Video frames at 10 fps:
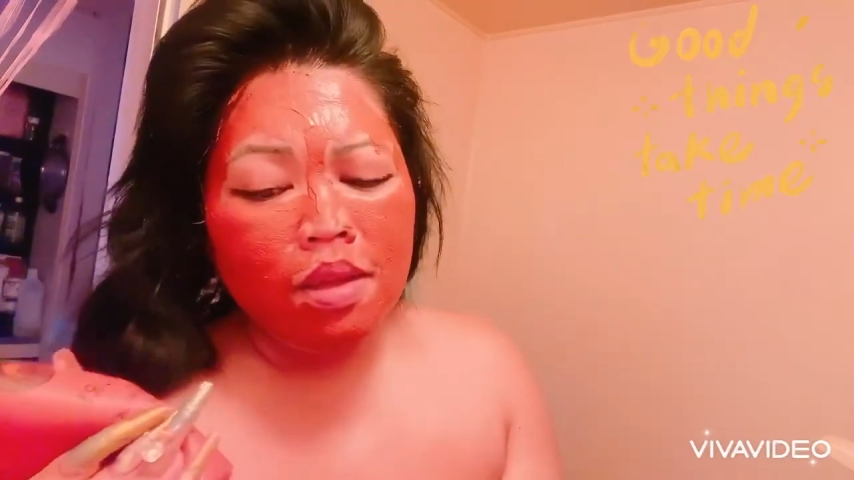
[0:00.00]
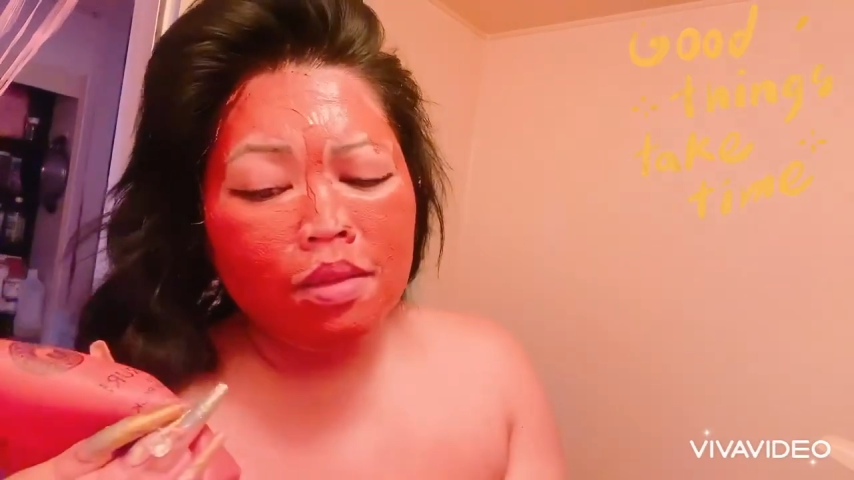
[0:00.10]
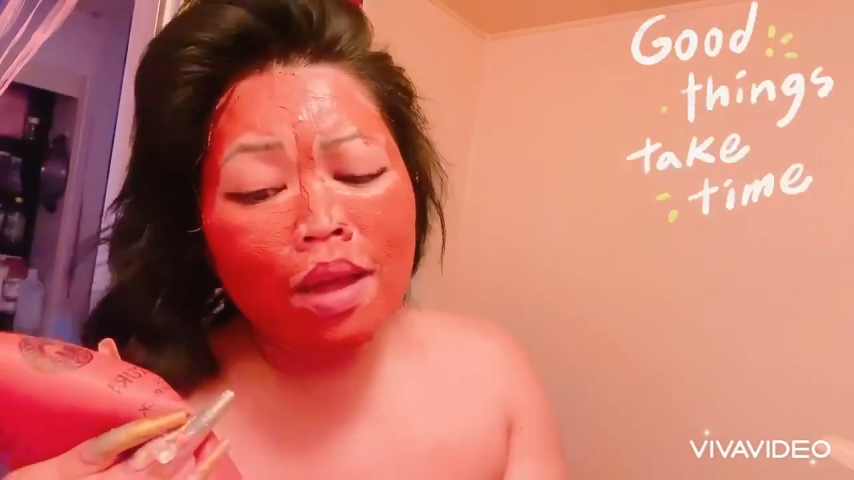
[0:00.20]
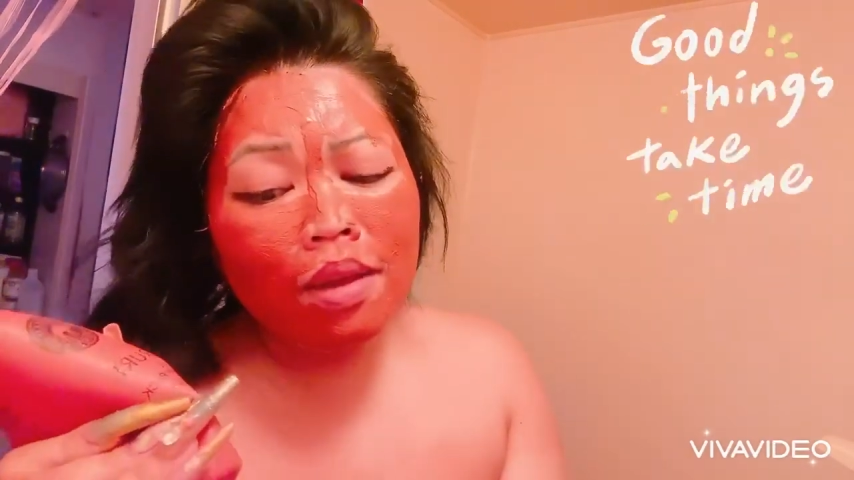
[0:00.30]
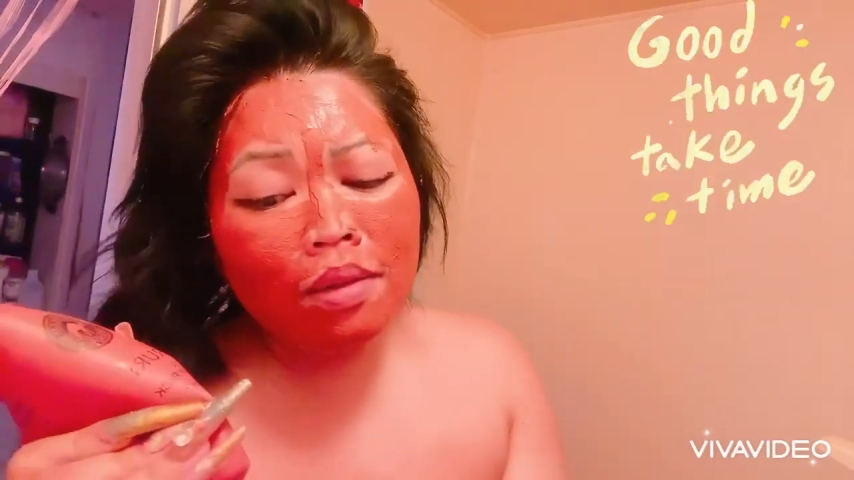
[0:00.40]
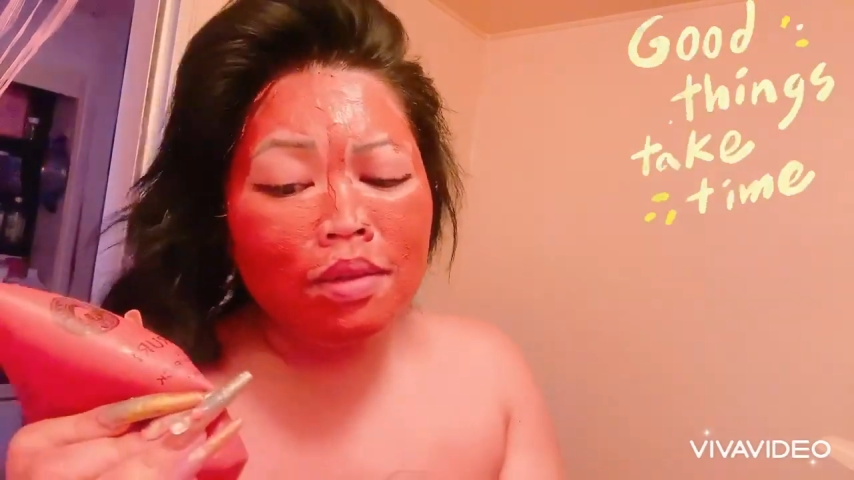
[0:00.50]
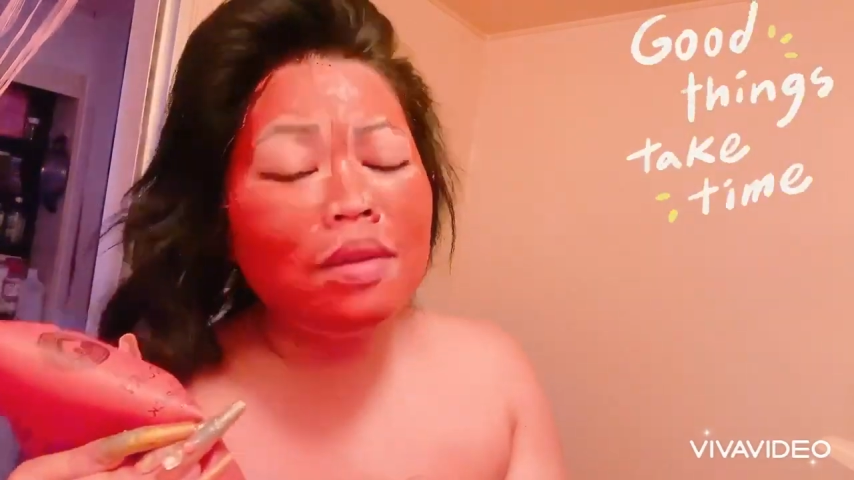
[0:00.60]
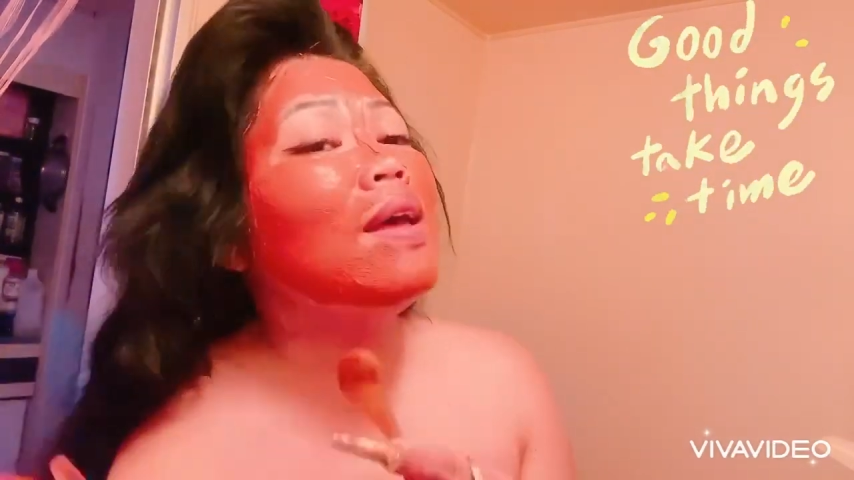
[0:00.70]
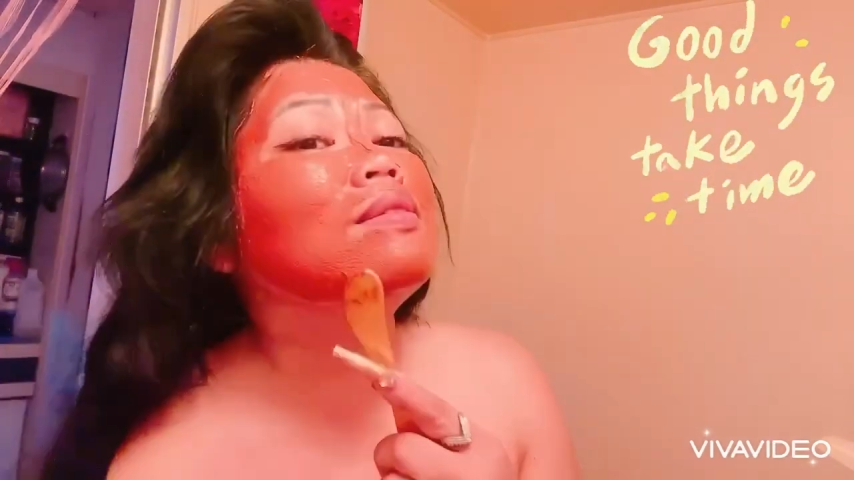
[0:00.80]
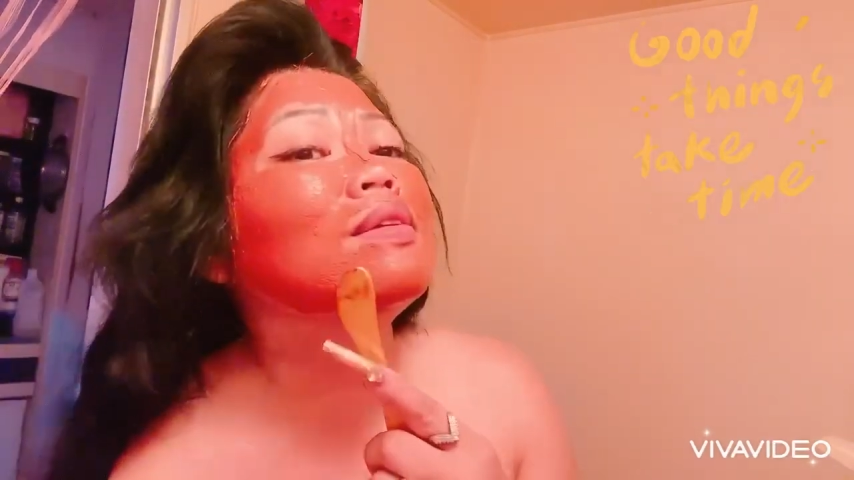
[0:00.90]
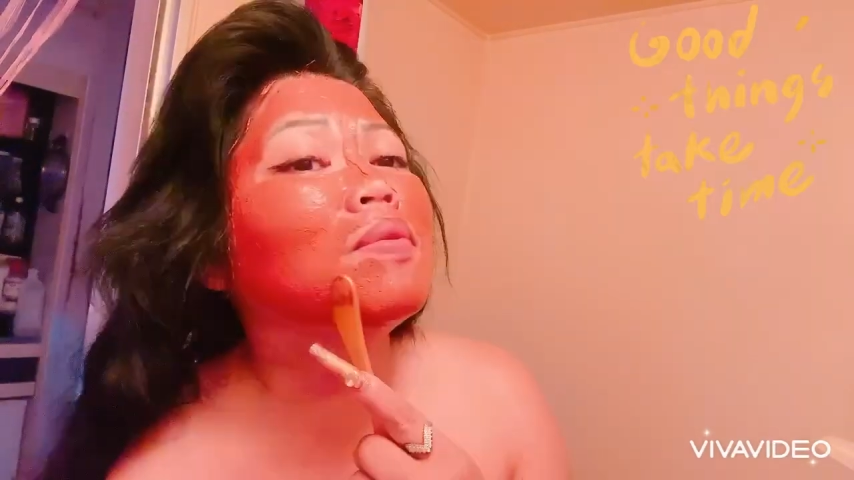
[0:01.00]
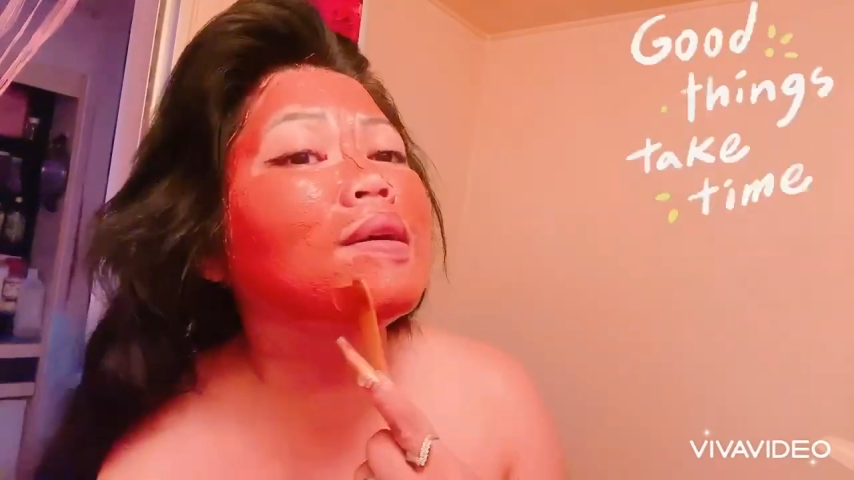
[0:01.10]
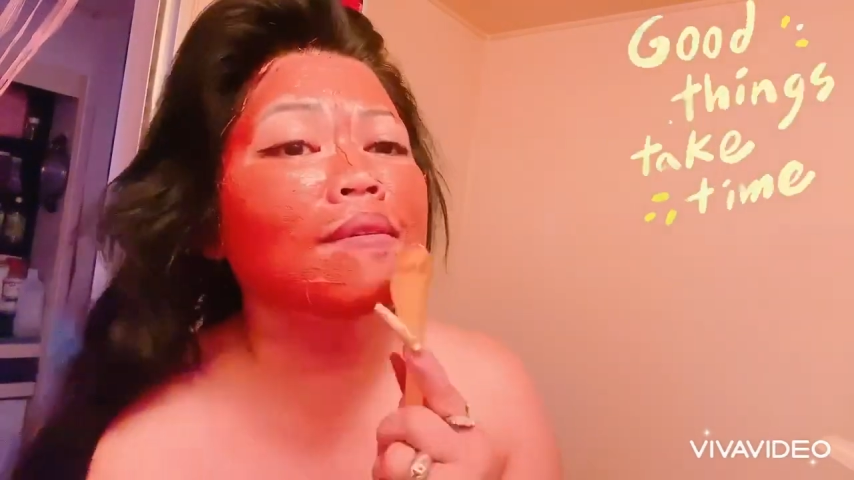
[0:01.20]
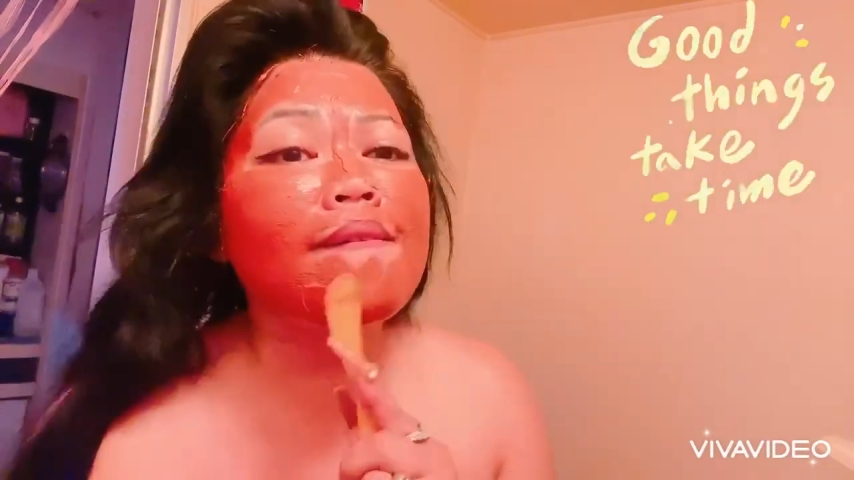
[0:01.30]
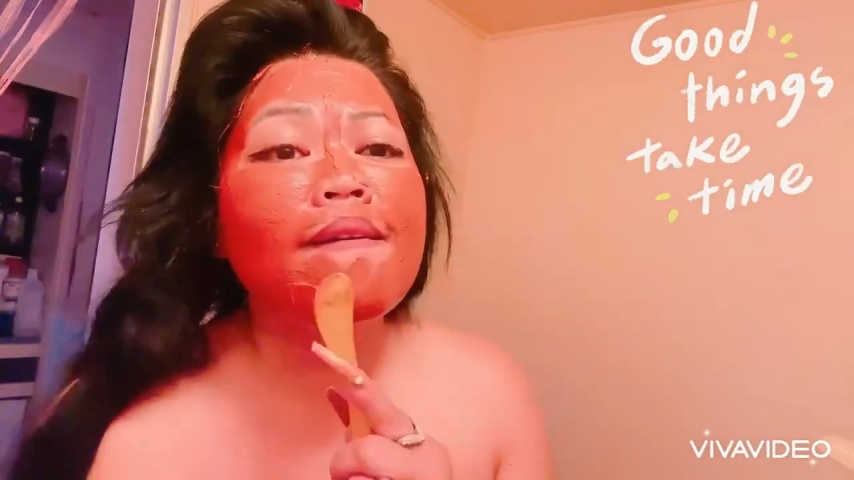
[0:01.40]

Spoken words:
Anyone